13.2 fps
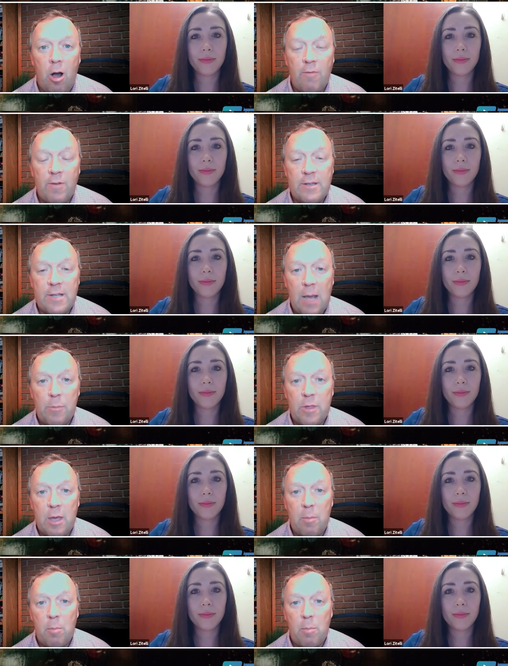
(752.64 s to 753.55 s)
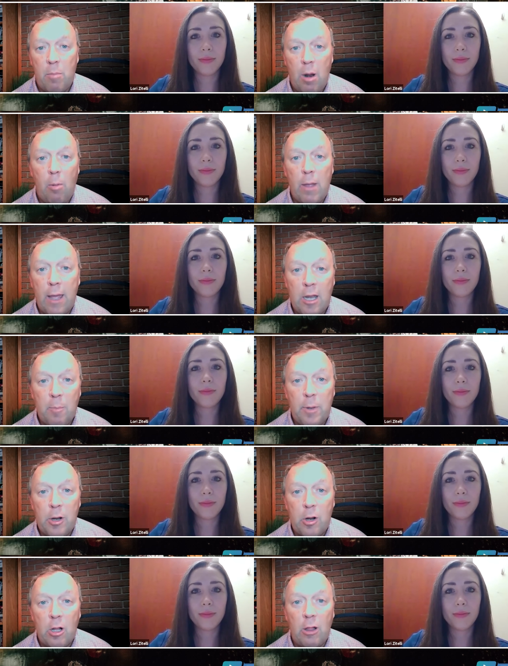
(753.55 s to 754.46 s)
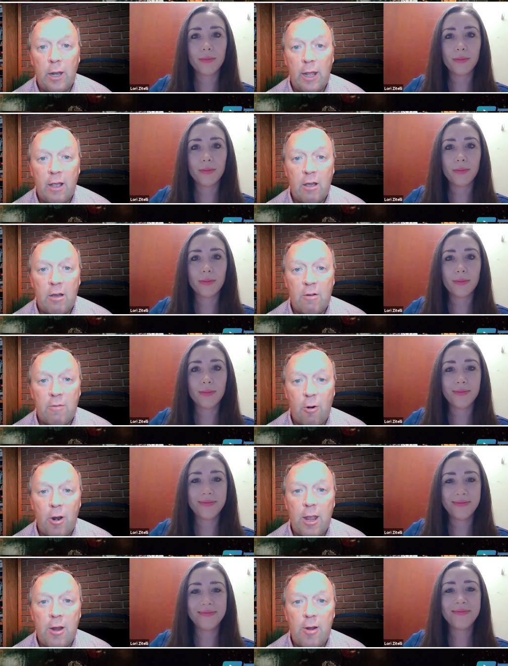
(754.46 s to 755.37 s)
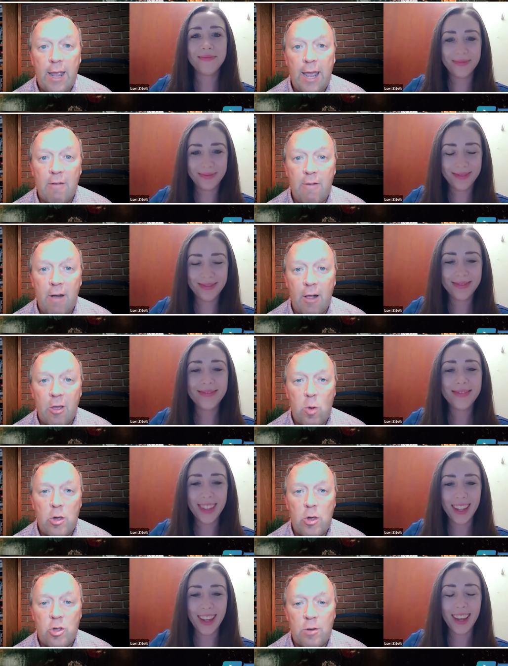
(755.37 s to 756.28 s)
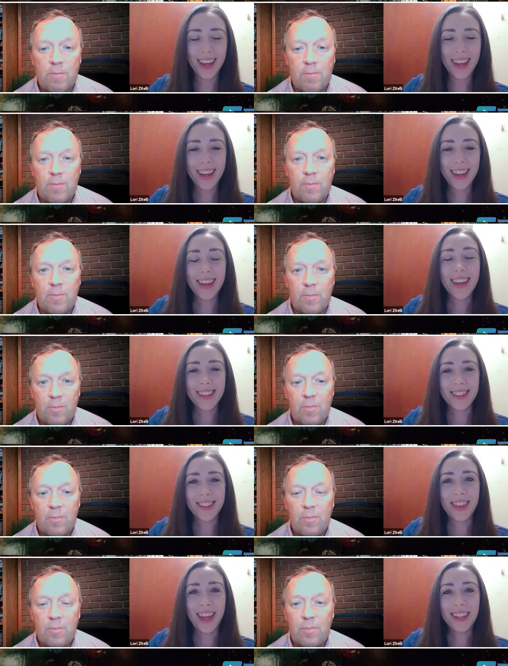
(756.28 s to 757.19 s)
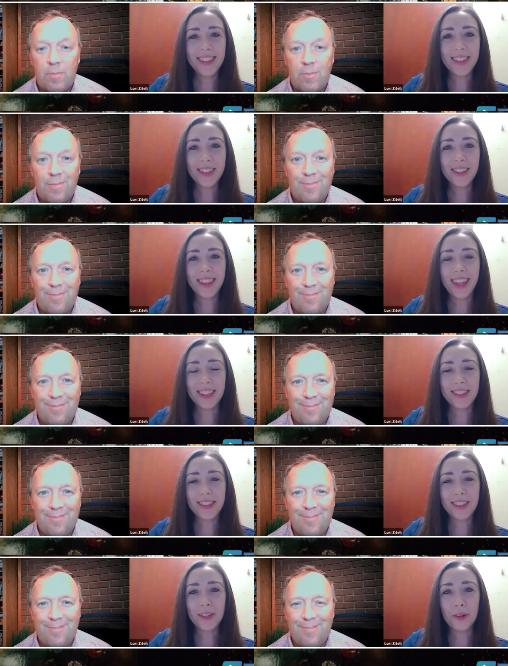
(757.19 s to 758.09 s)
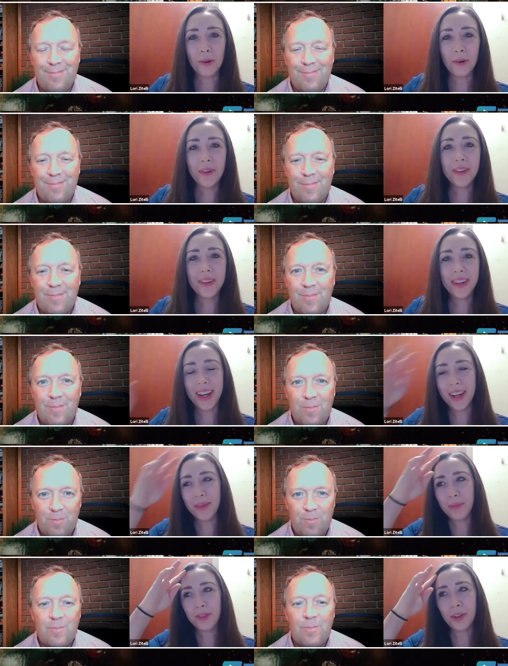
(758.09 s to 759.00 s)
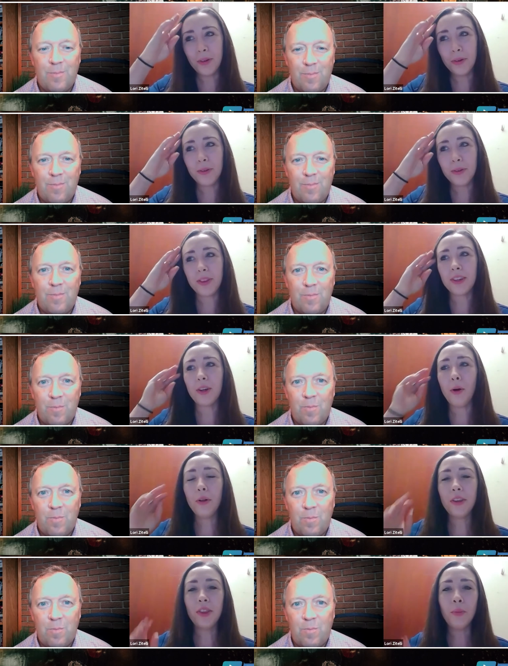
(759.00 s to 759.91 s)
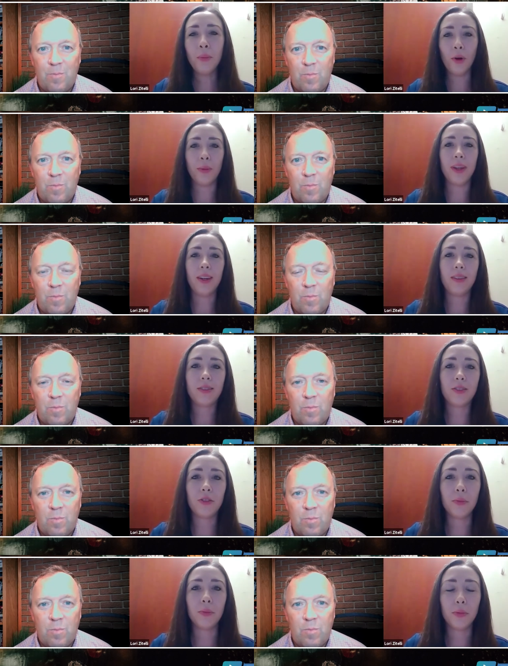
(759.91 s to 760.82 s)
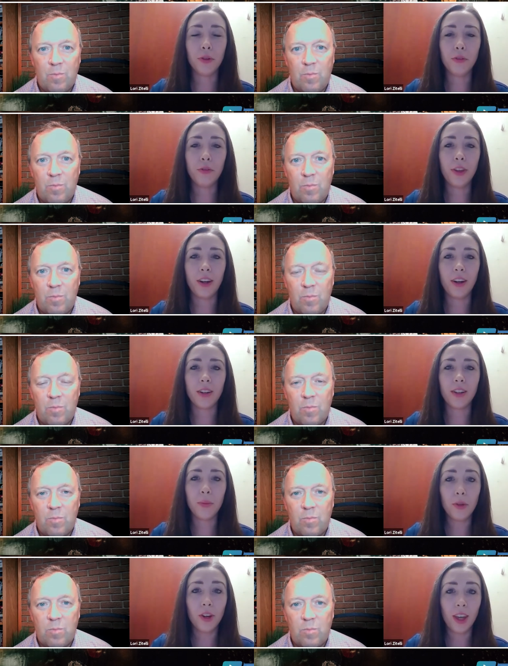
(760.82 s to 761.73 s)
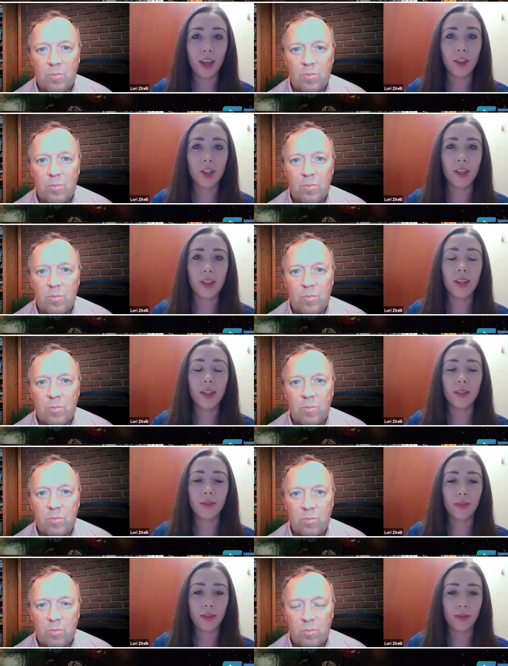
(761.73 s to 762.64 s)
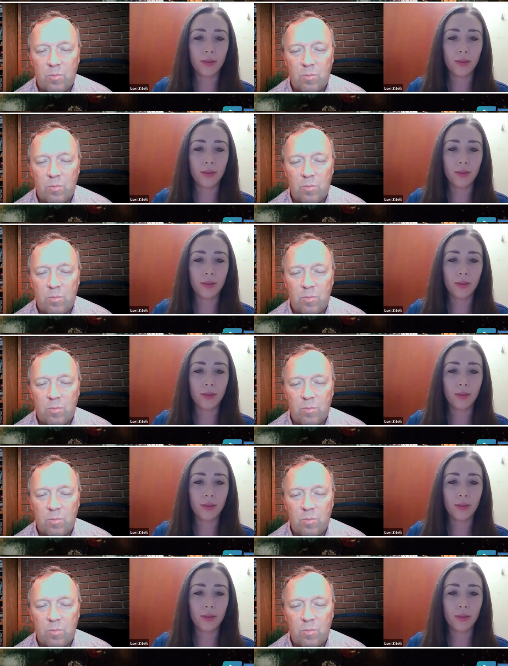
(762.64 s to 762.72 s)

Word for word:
Speaker 1: oftentimes they probably end up in your clinic for a hearing aid evaluation
Speaker 2: so that's the that's the goal um, so the goal in the moment is to improve their communication and